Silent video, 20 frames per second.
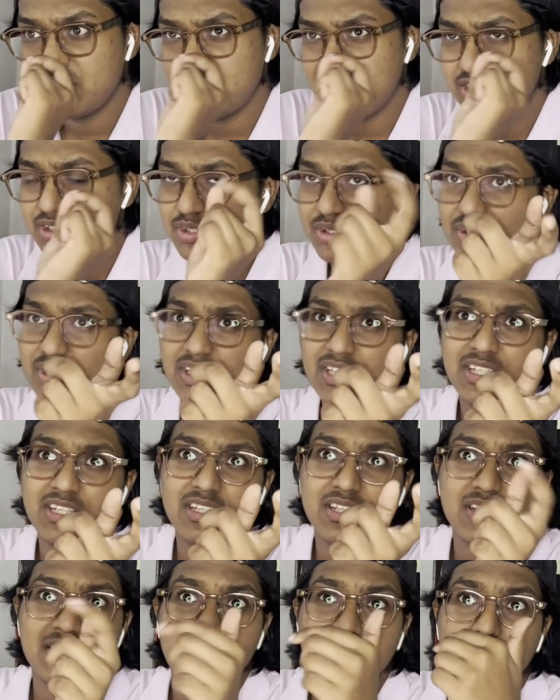during
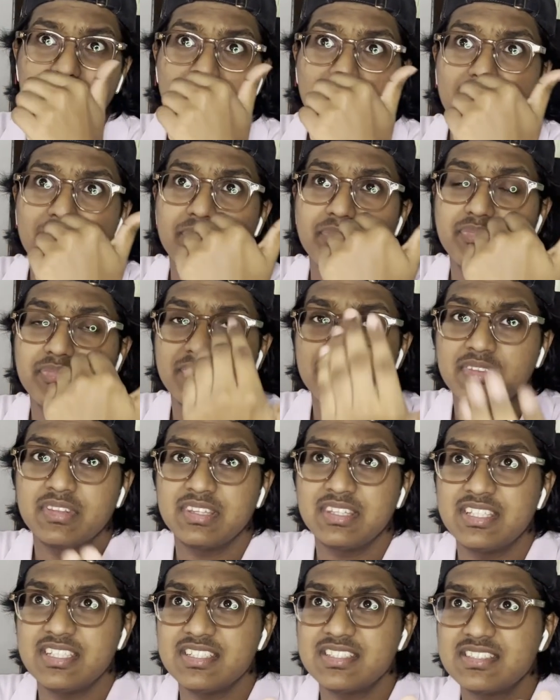
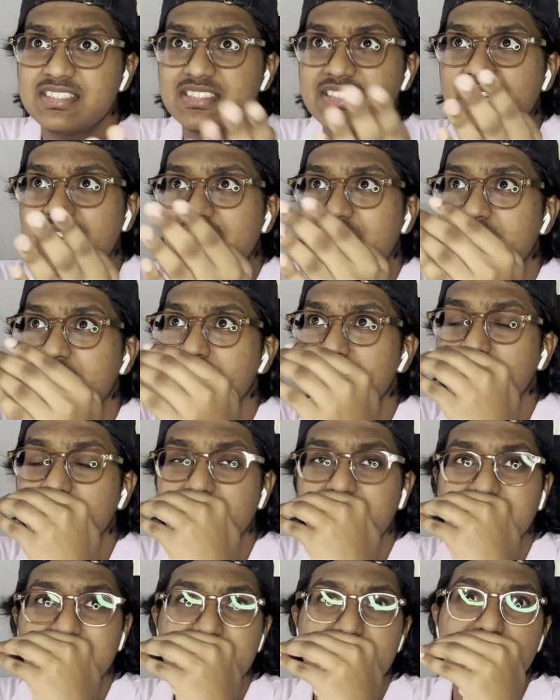this time
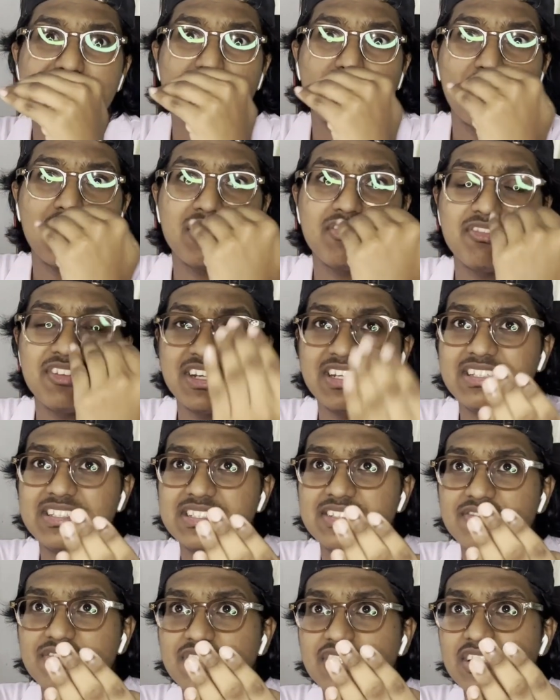it is not very
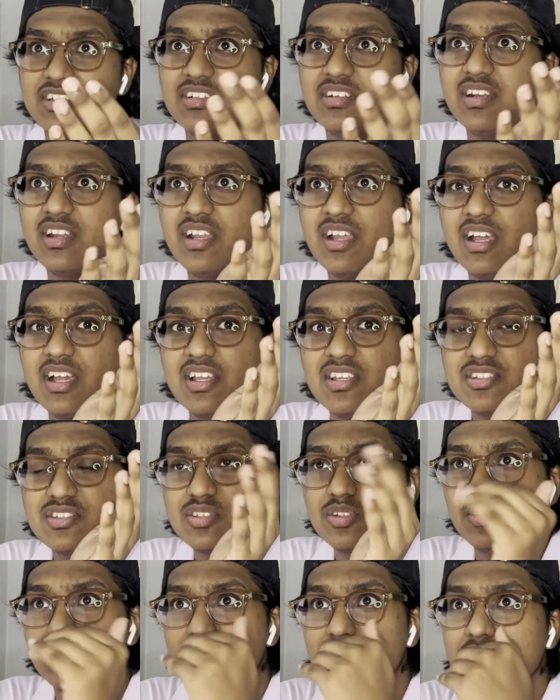severe,
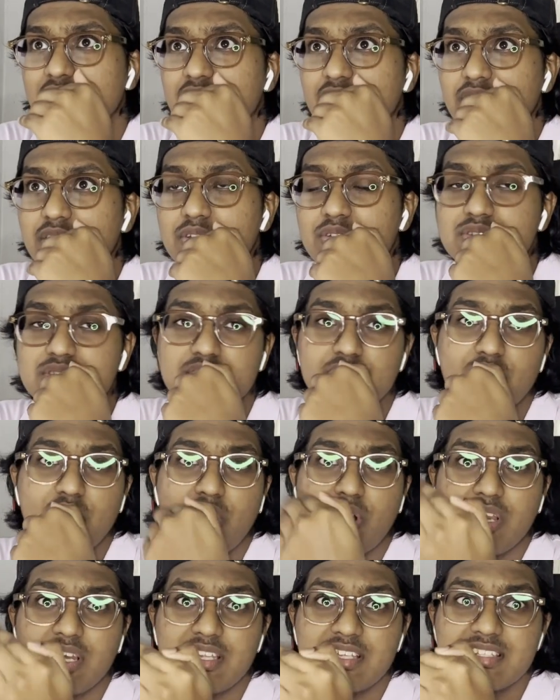so they used to
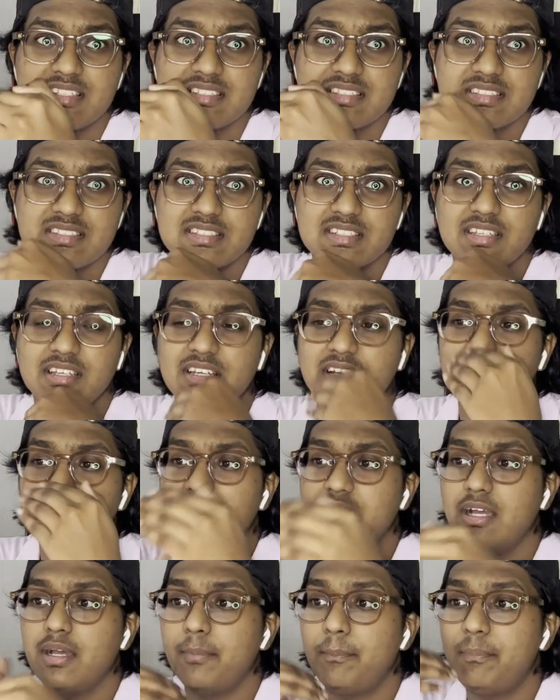call us
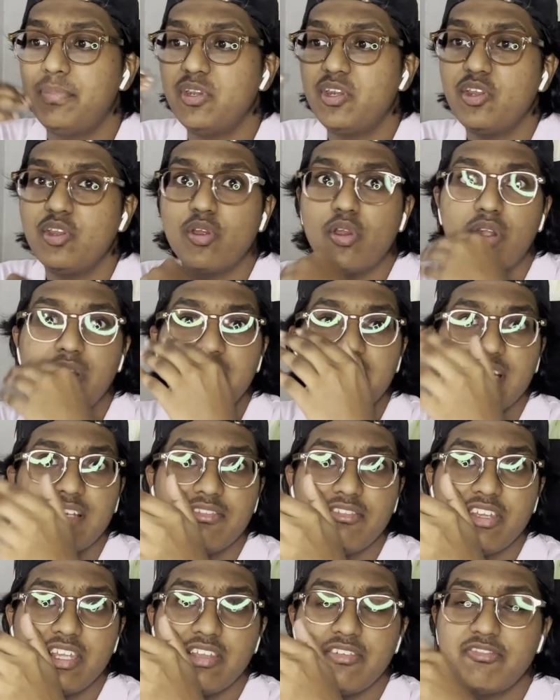a periodical
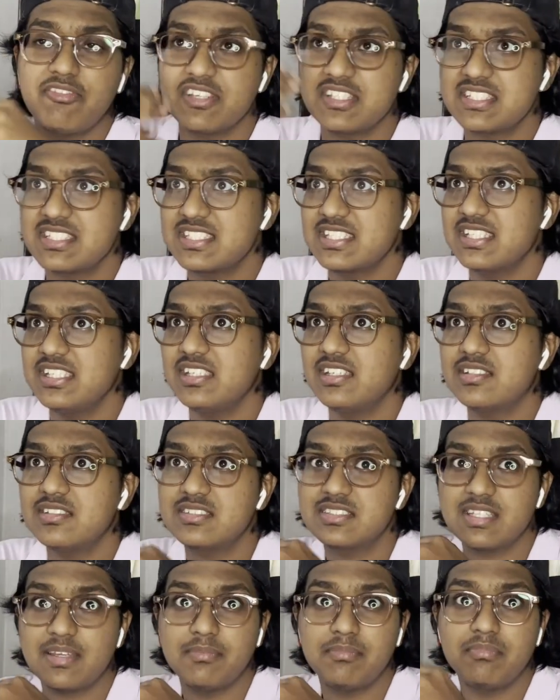way. First year
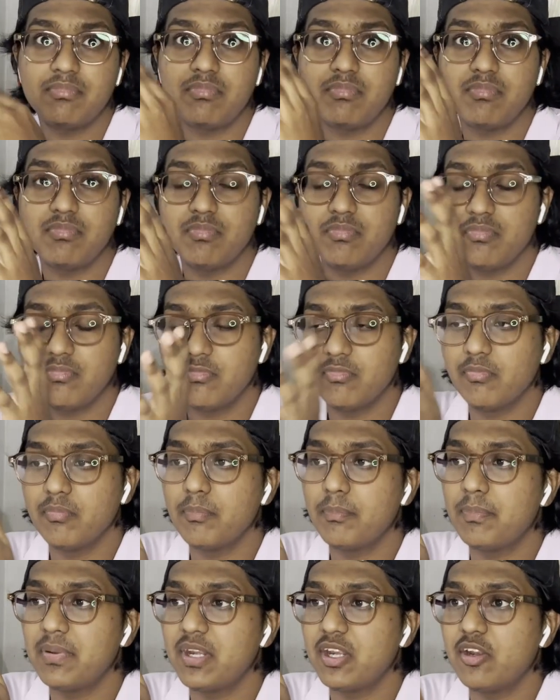some
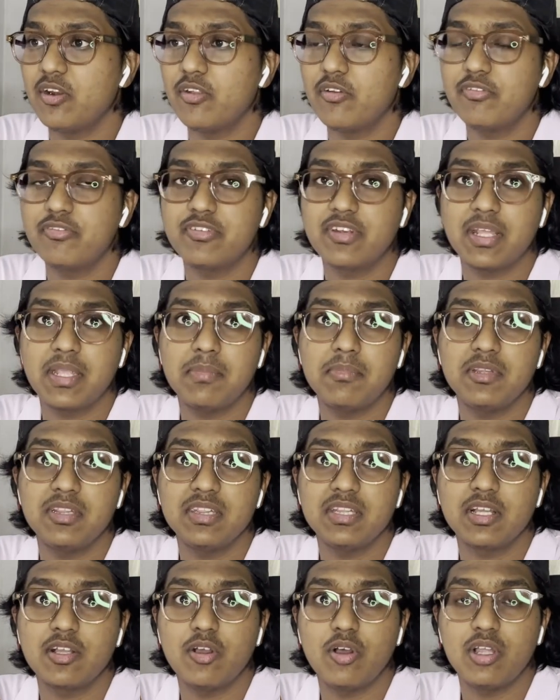period of time in
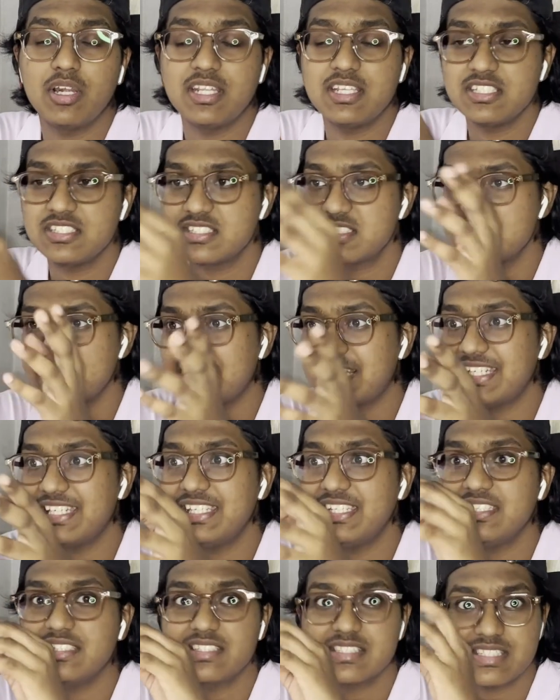the college, second
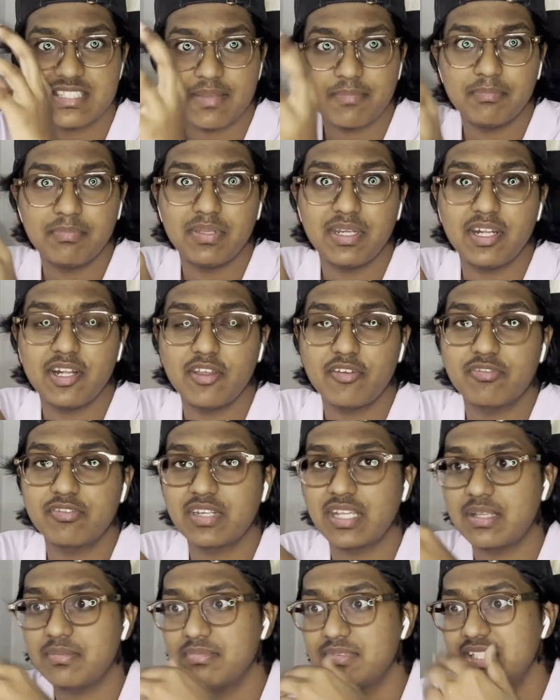year some period of
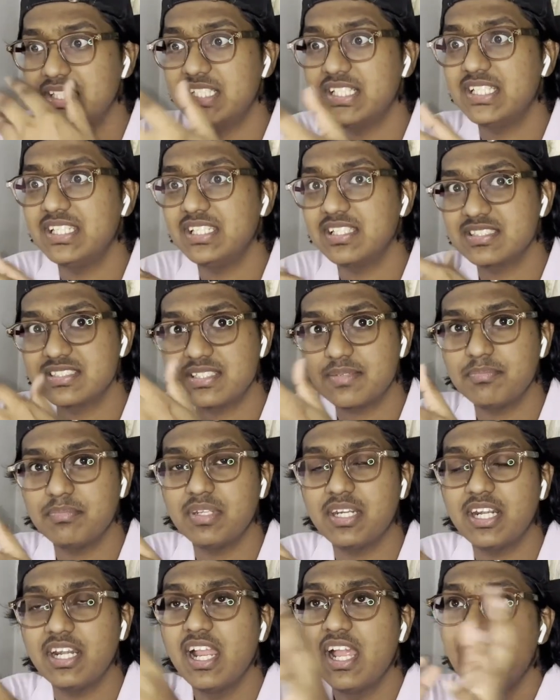time, third year some
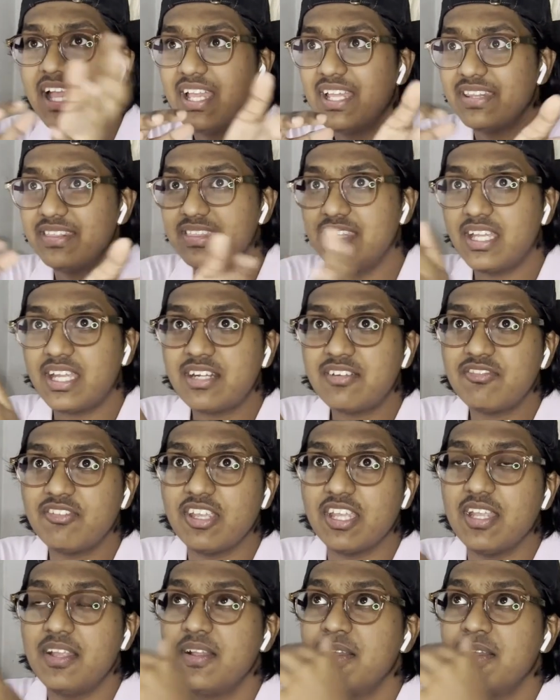period, that way.